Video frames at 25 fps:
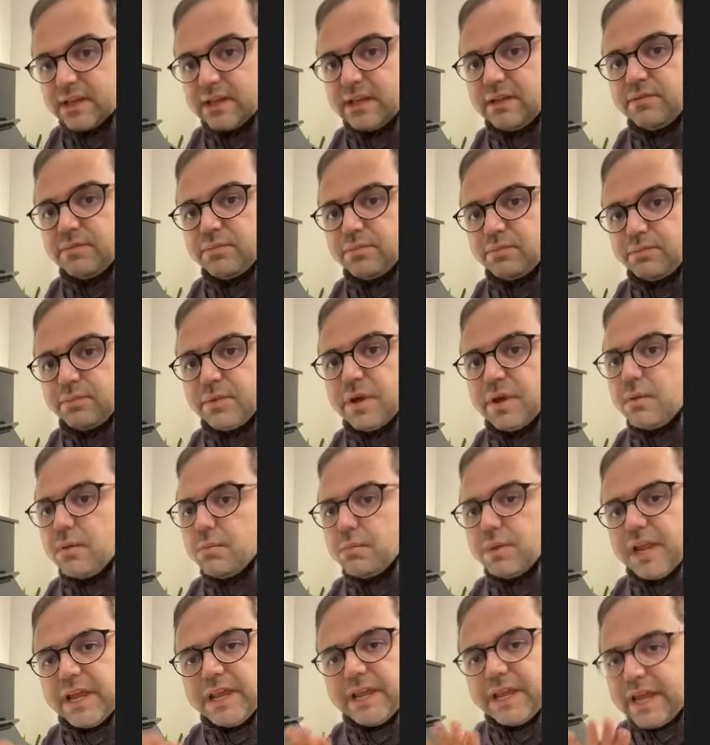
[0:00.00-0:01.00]
If
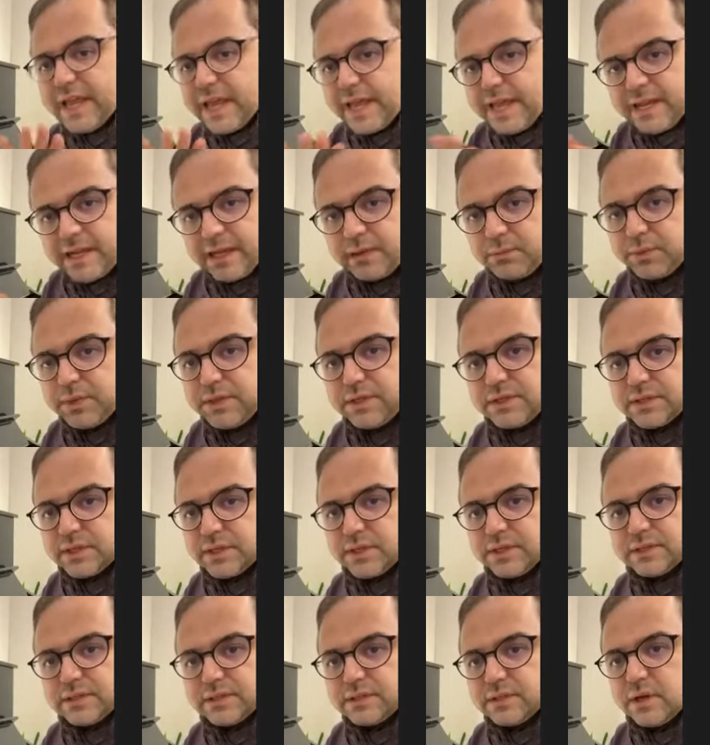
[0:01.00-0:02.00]
play any
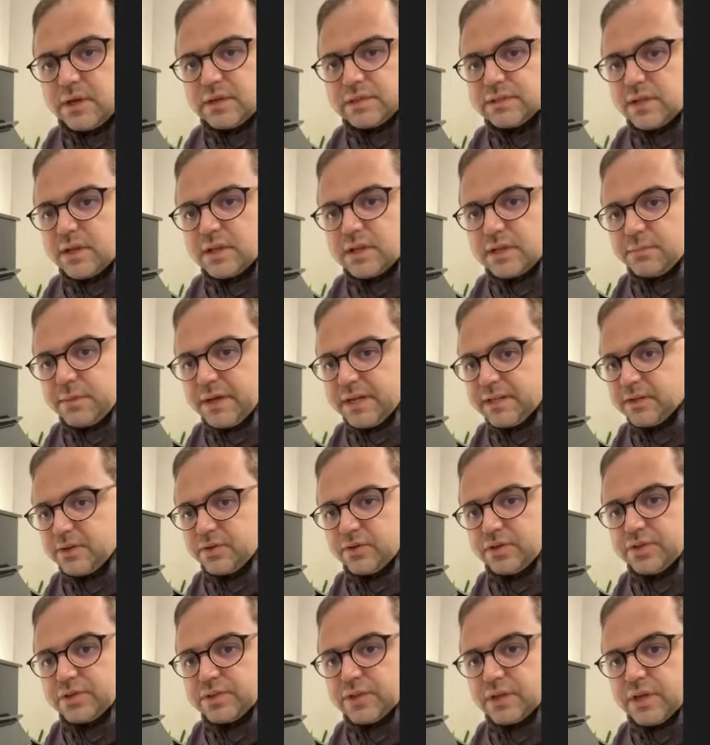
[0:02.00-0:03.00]
pieces, does not
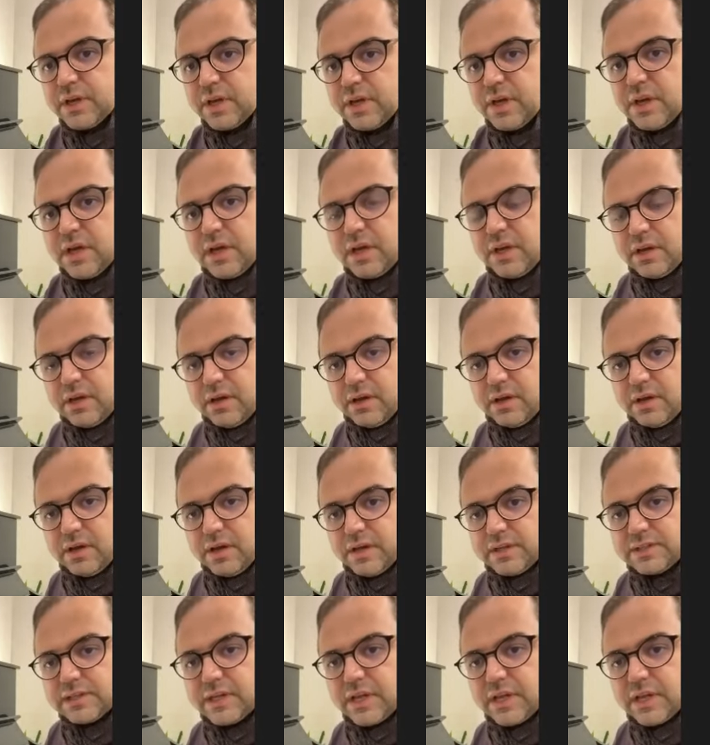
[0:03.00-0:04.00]
matter, is it
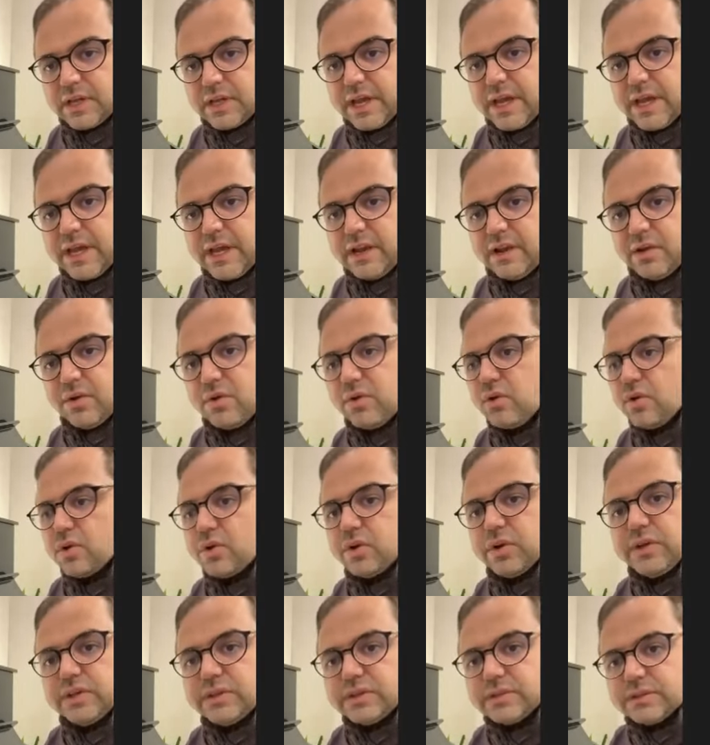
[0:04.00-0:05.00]
a scale
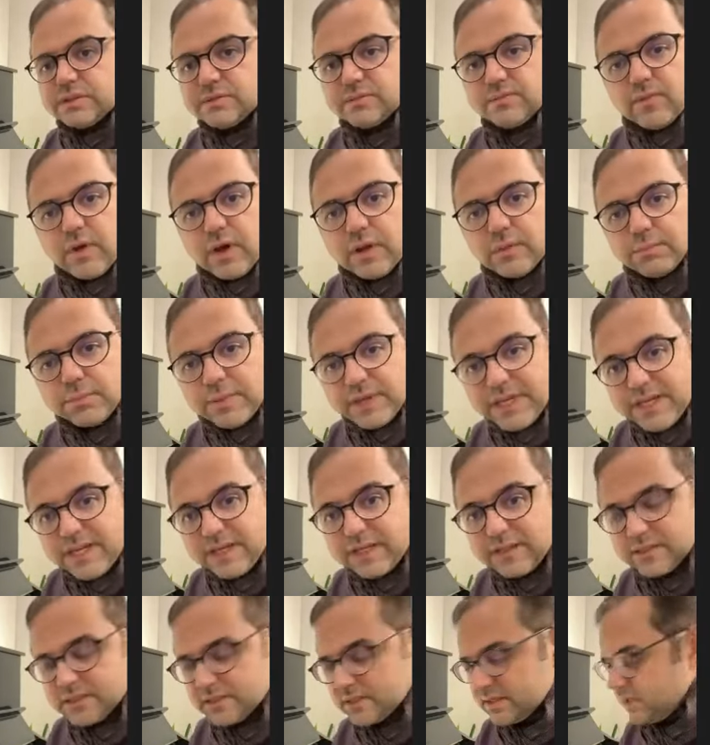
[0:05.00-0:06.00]
or it's one
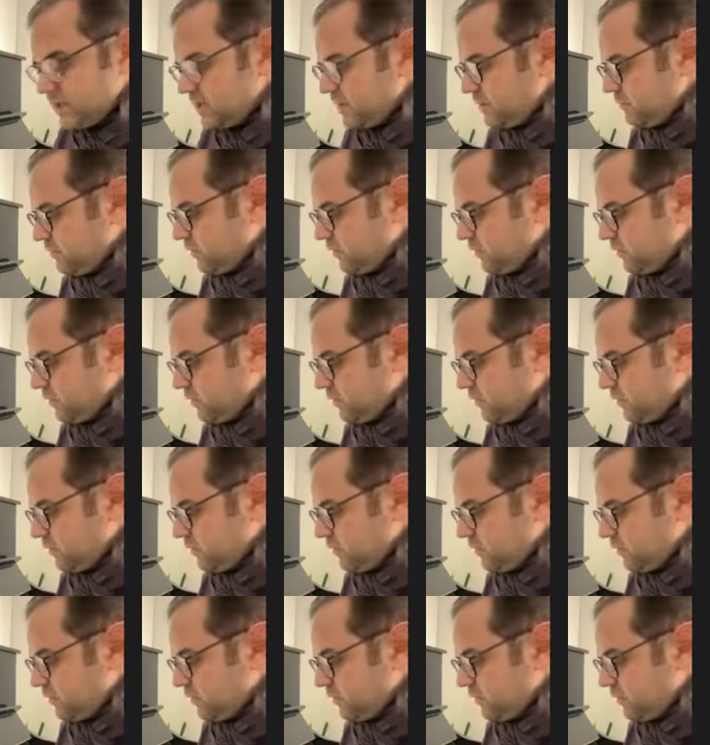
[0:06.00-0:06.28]
piece.